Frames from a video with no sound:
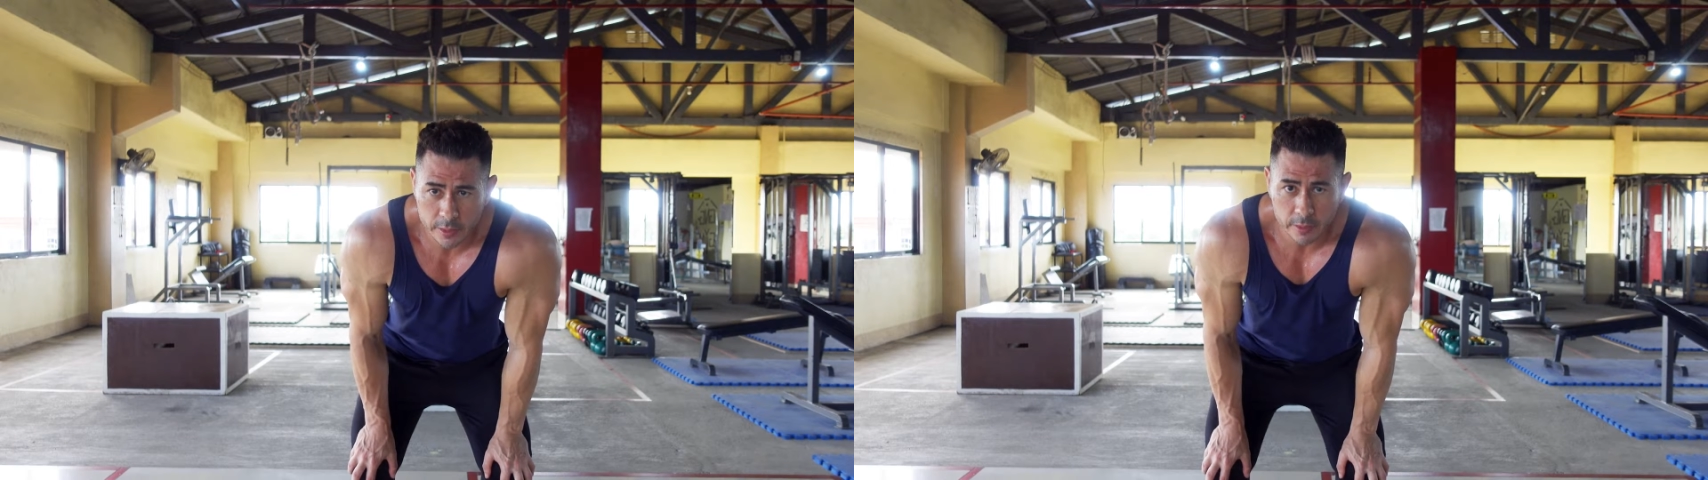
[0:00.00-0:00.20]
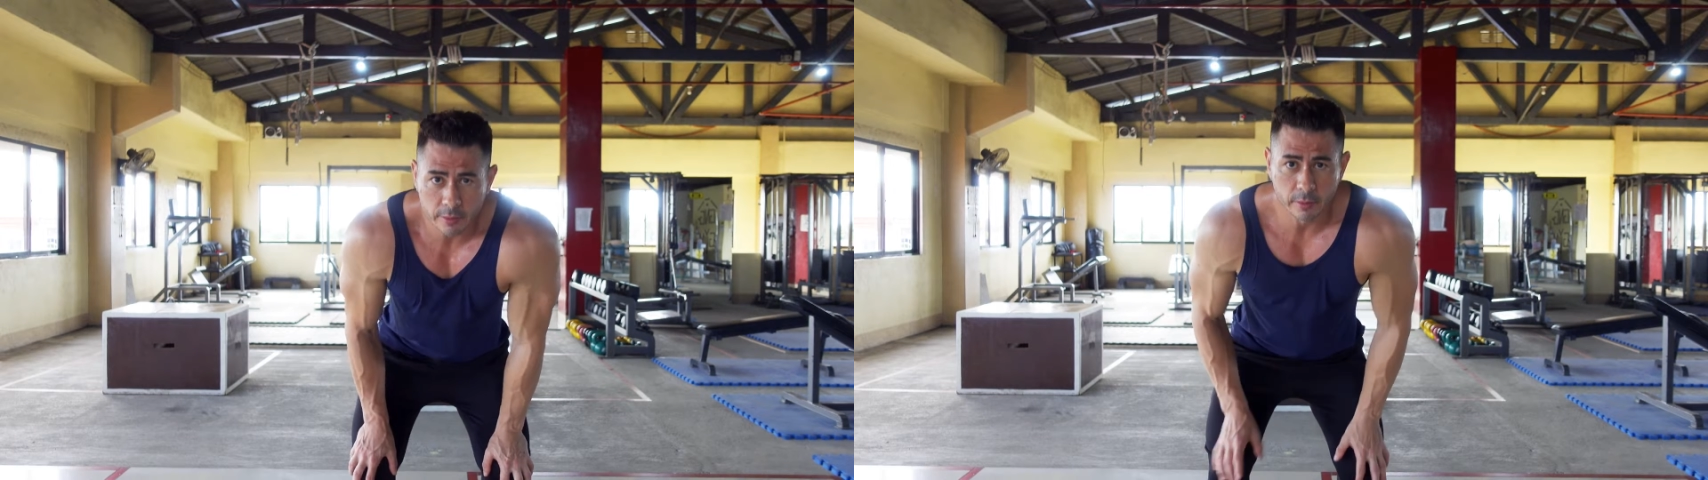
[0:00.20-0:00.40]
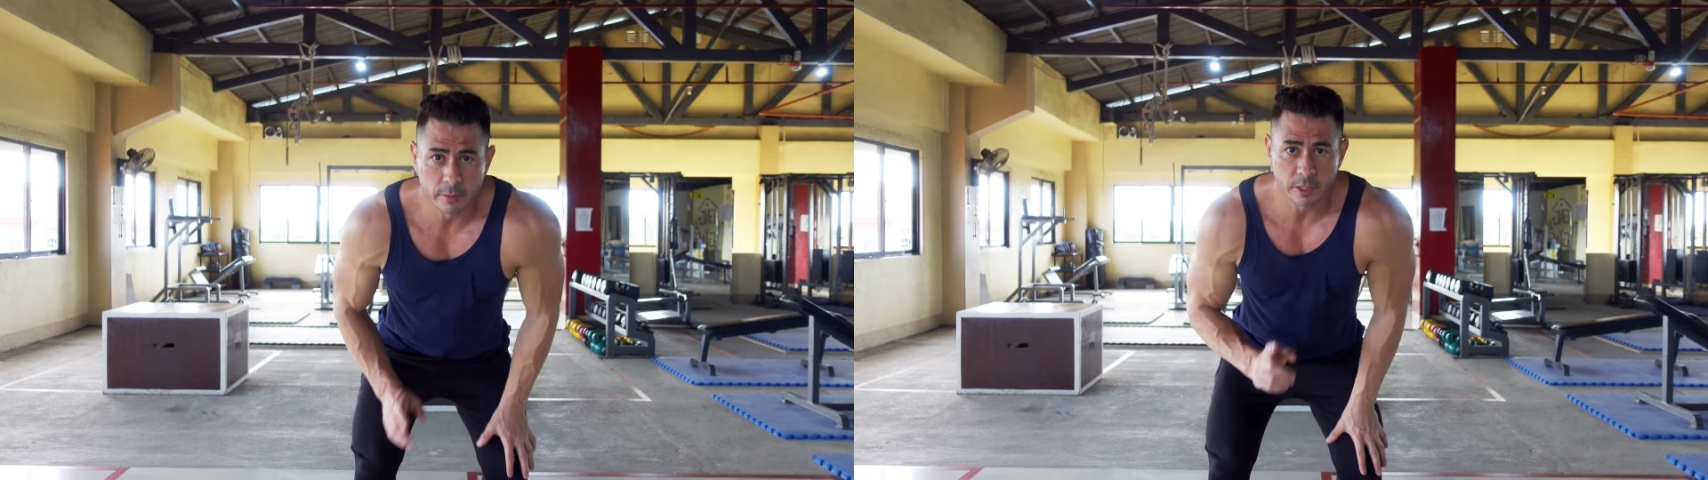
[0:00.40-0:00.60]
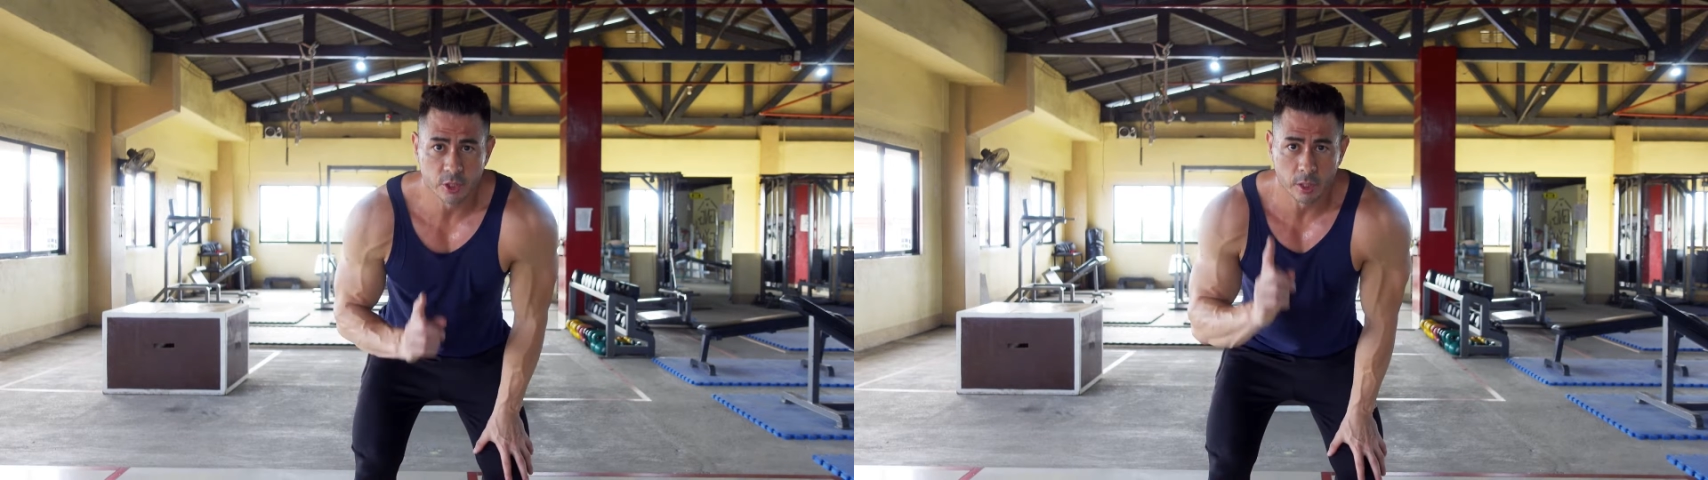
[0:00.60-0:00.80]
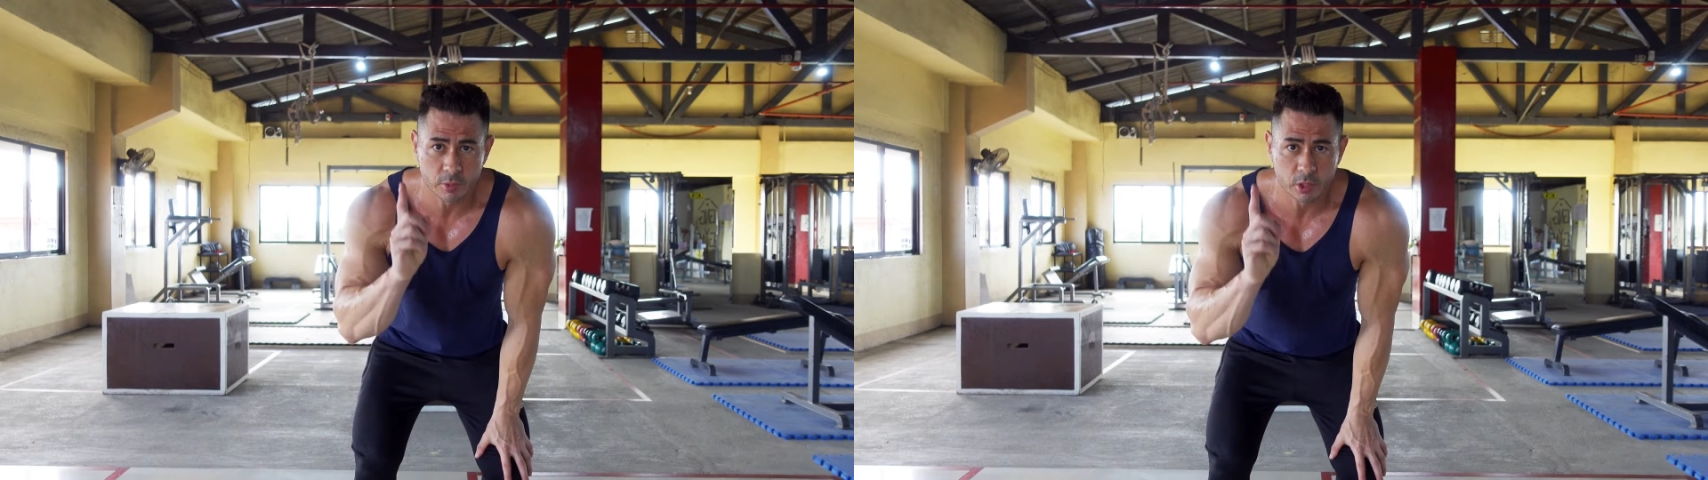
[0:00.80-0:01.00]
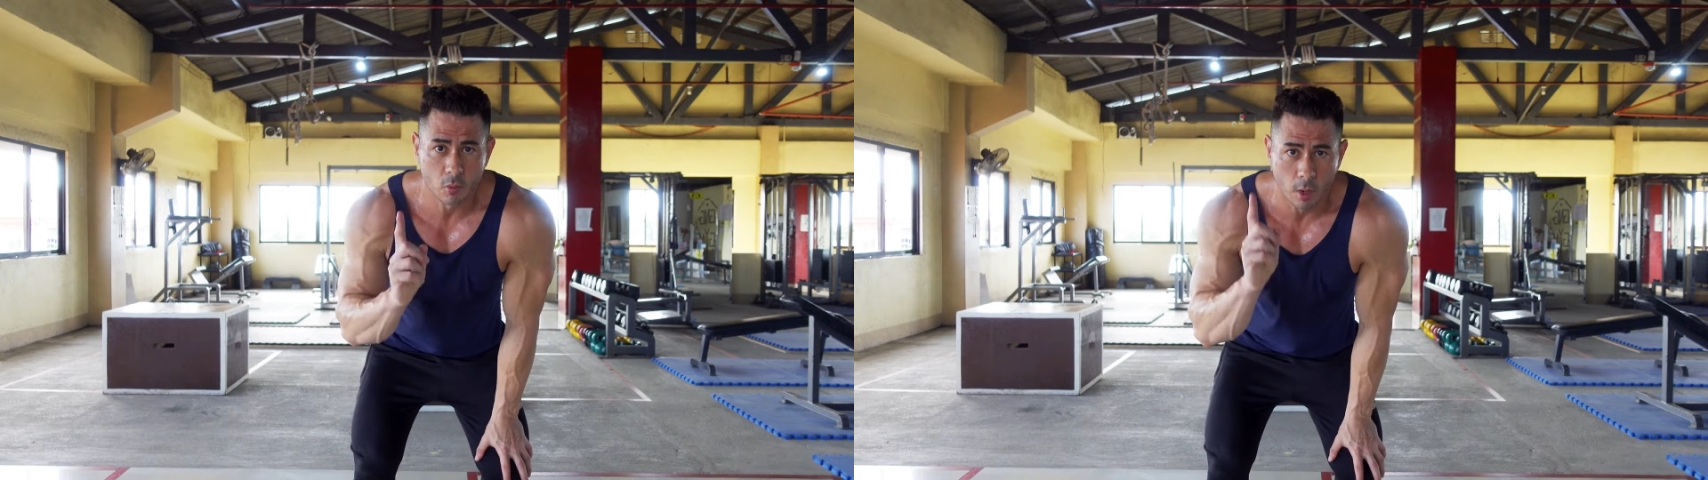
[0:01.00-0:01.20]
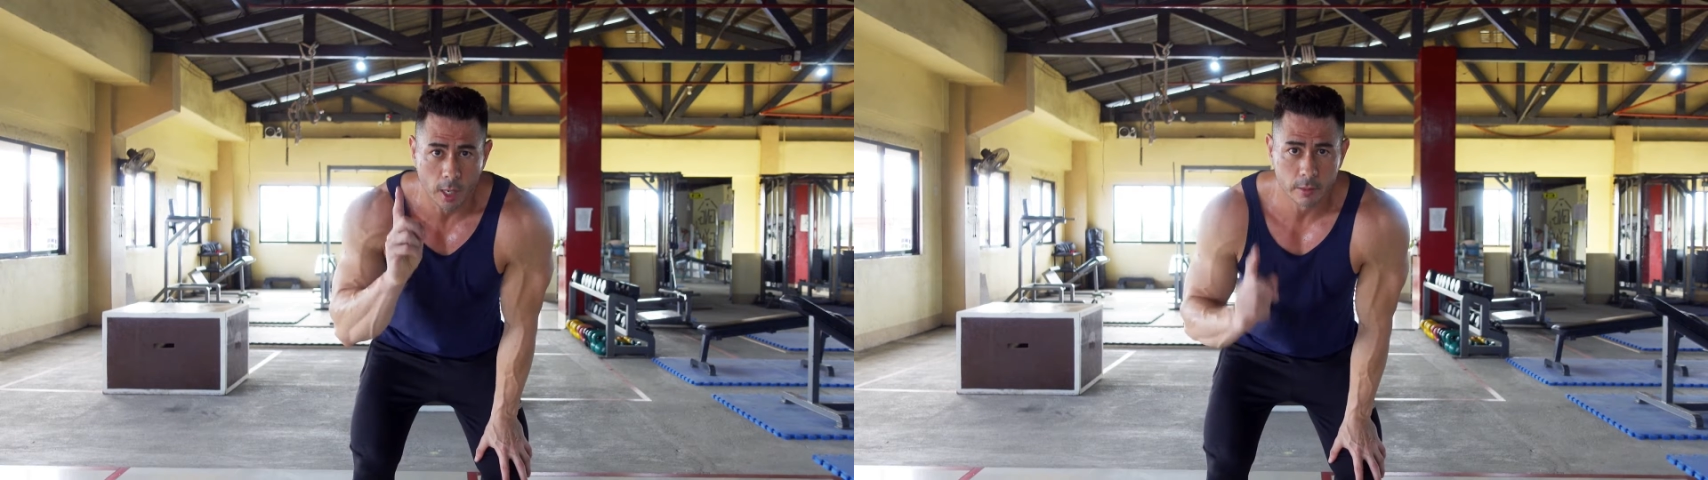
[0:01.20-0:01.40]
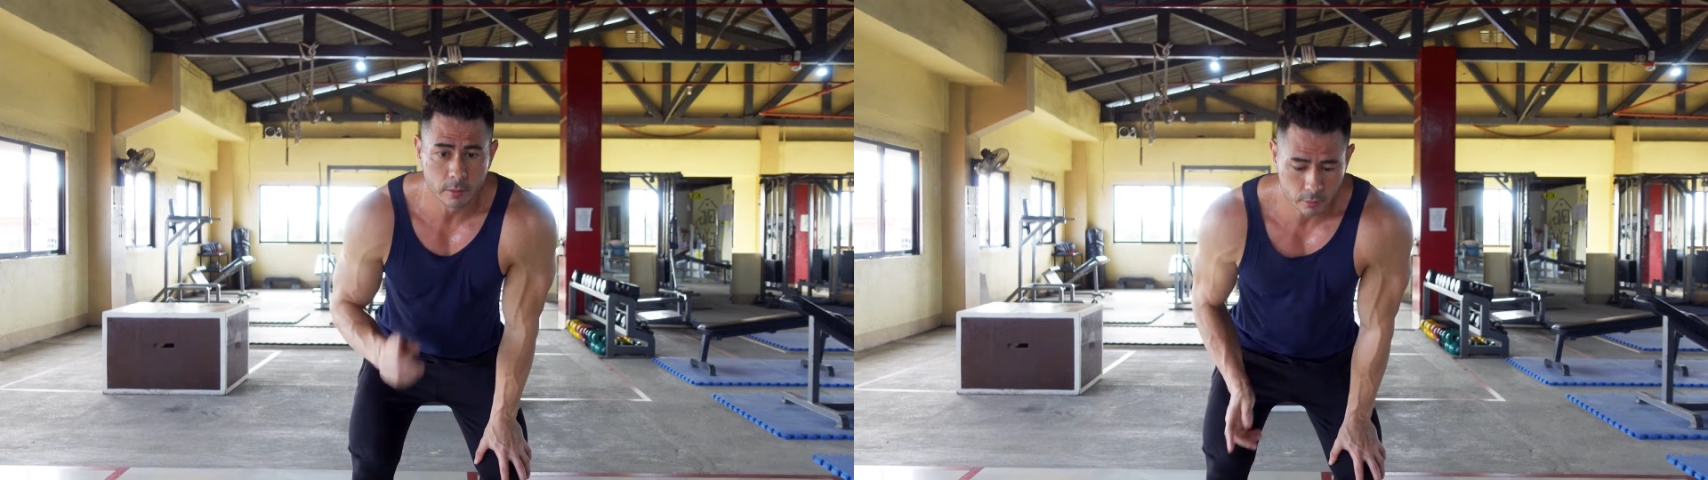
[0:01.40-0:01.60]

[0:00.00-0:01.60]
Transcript: did the jump squat